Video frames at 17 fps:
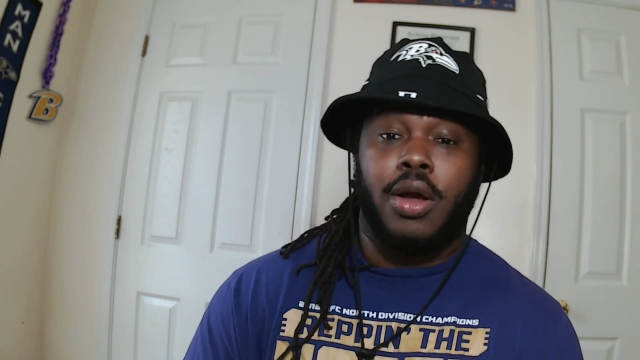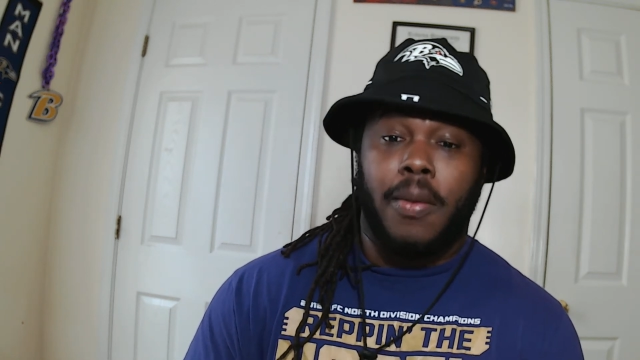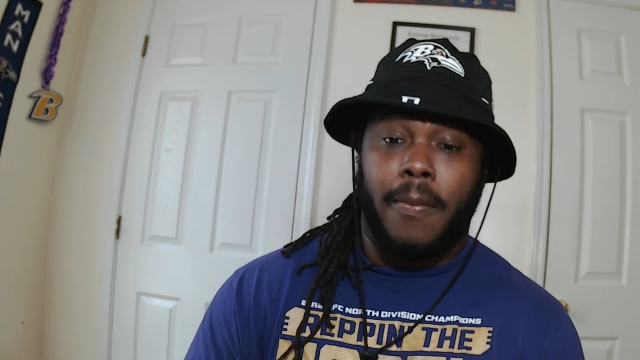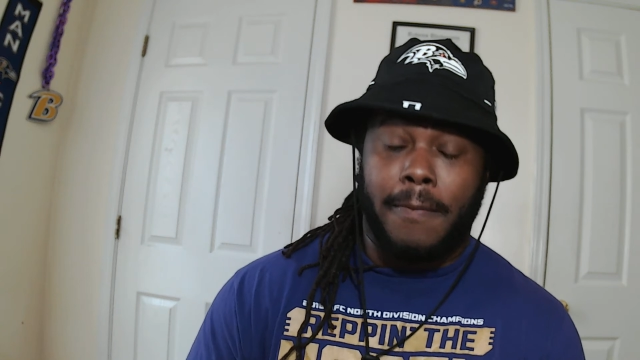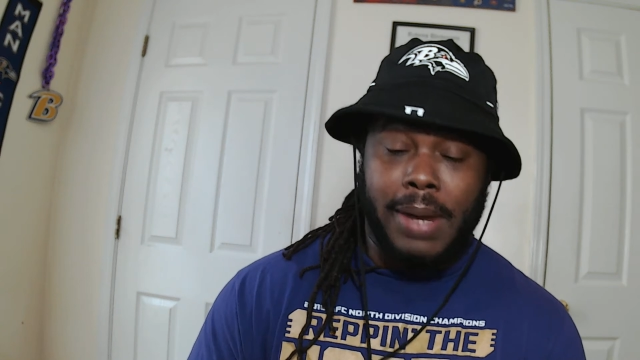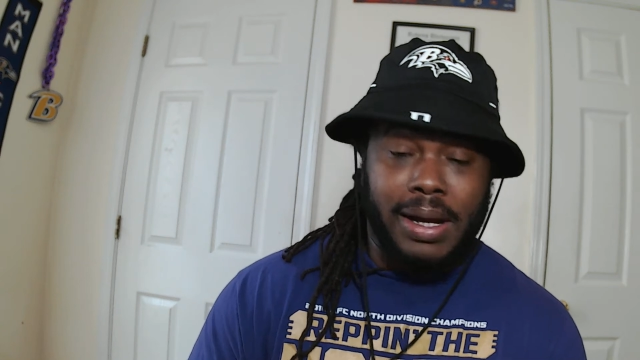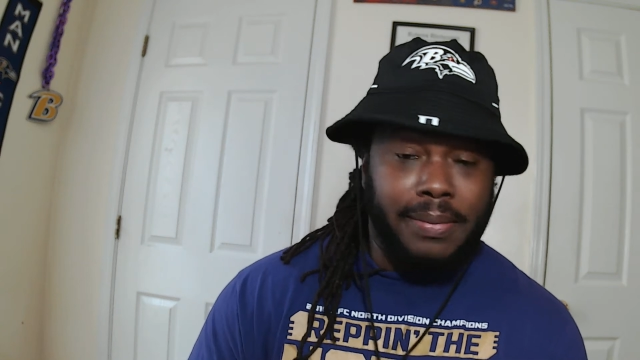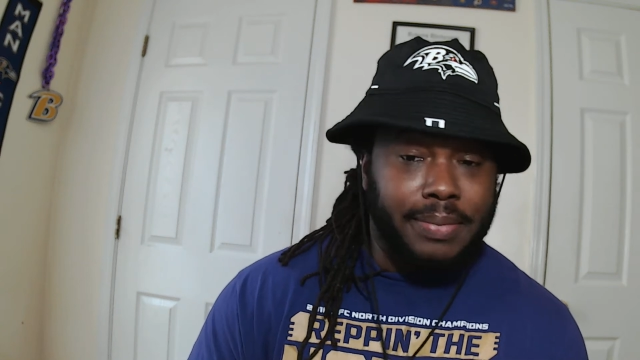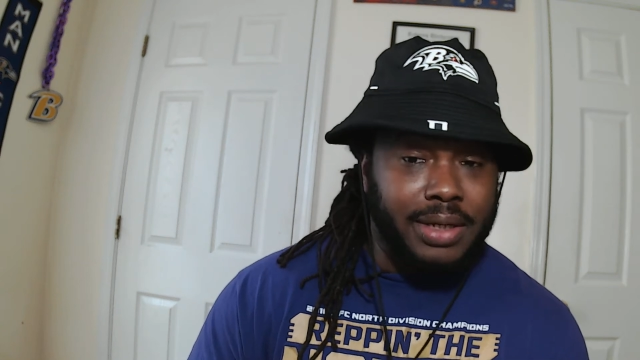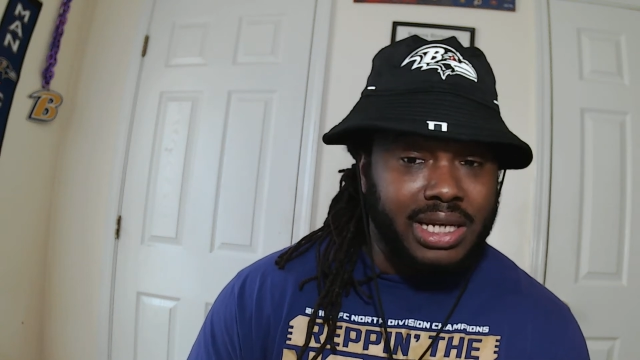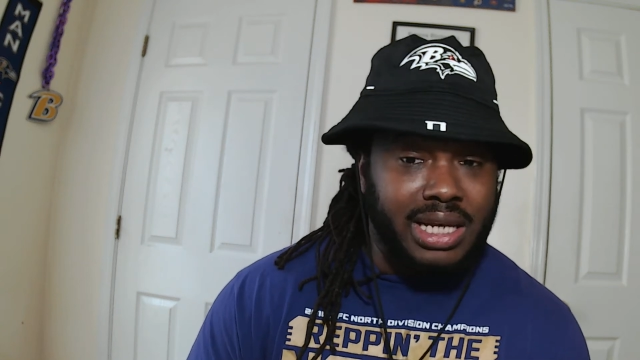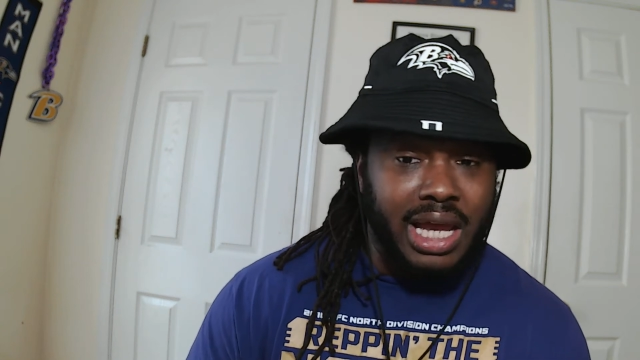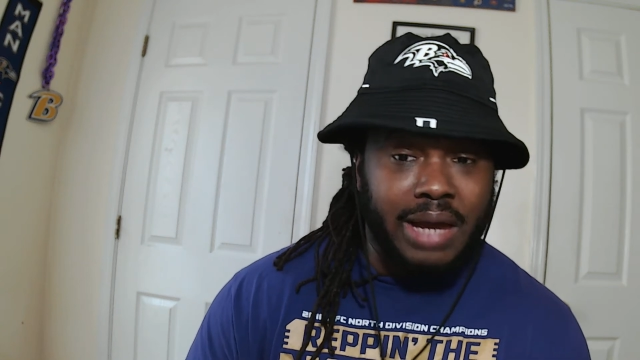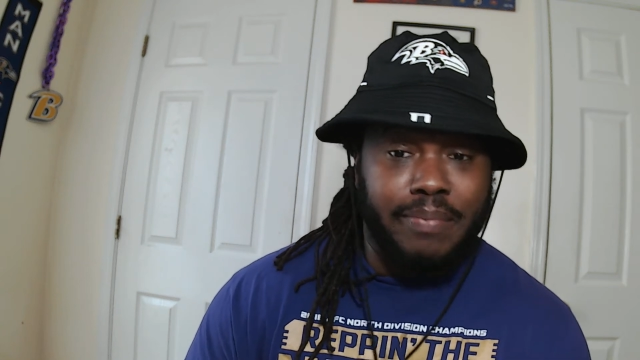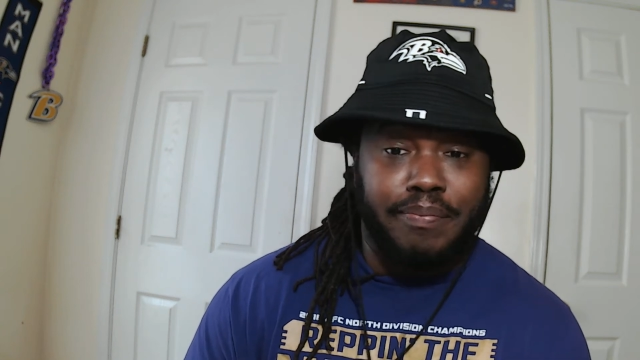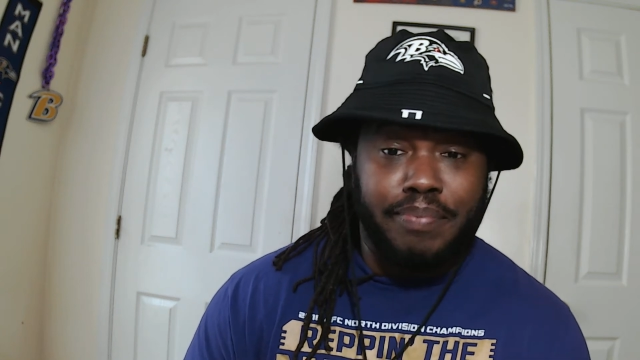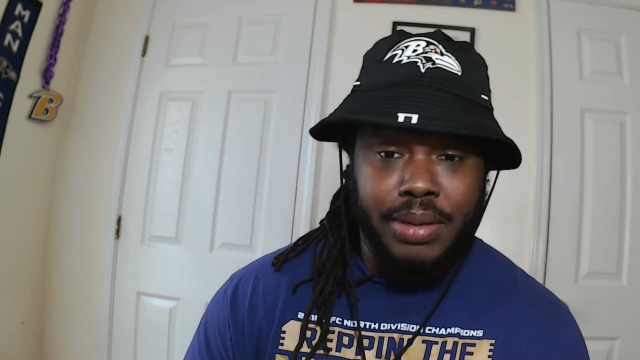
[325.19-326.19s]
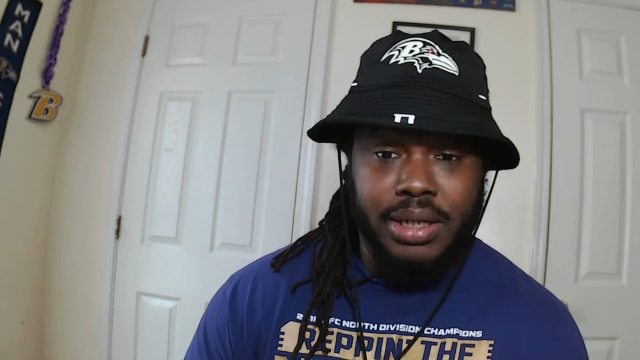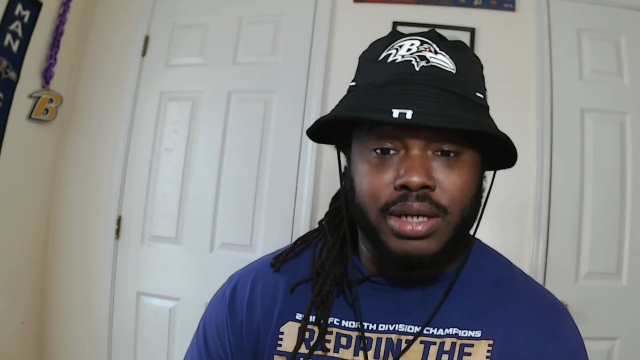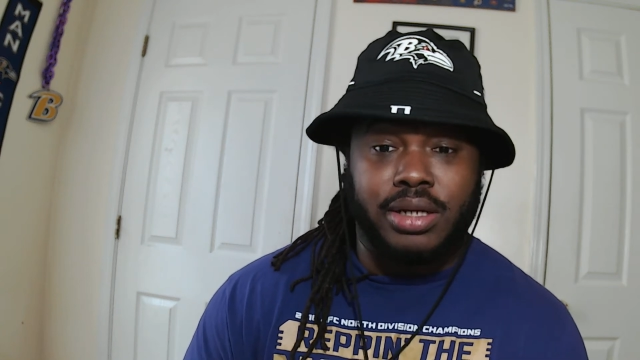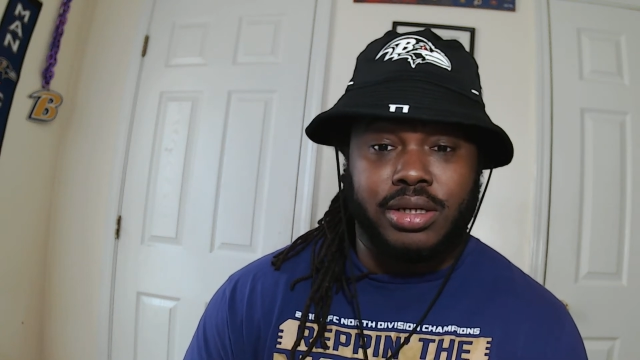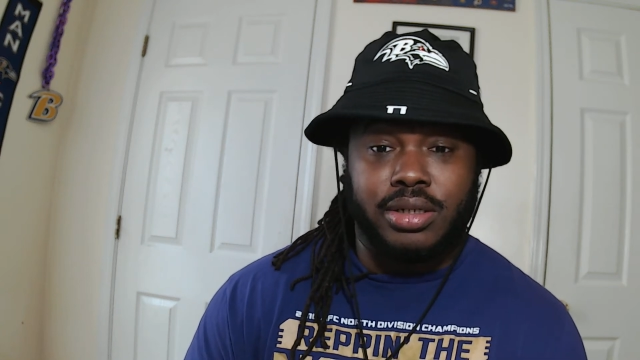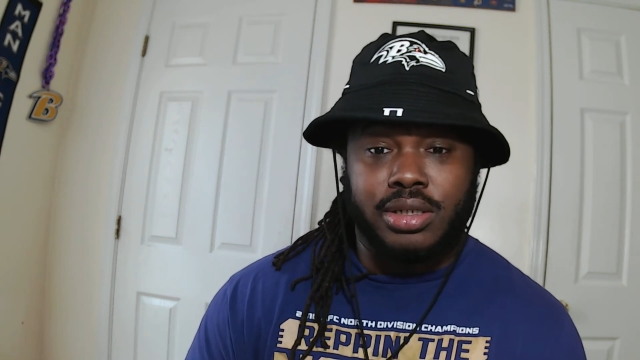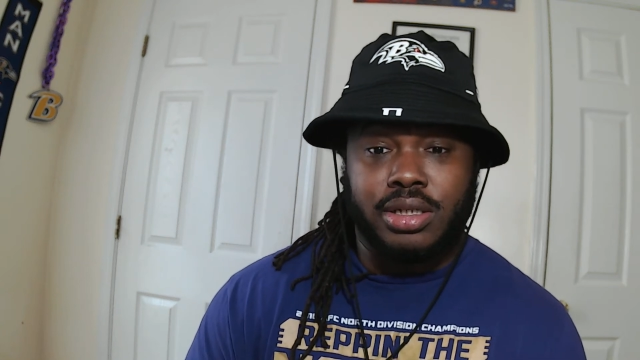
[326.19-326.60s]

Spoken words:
might be a lot bigger